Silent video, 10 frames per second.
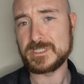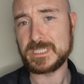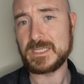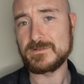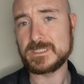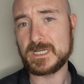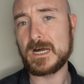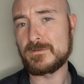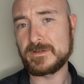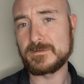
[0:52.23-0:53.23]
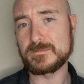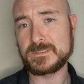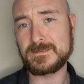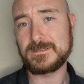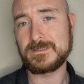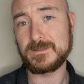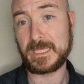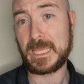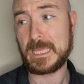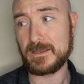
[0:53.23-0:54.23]
Steven Seagal films. The
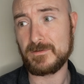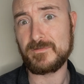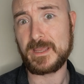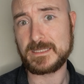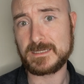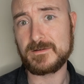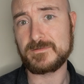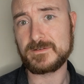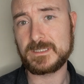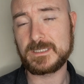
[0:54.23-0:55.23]
king of fake tough.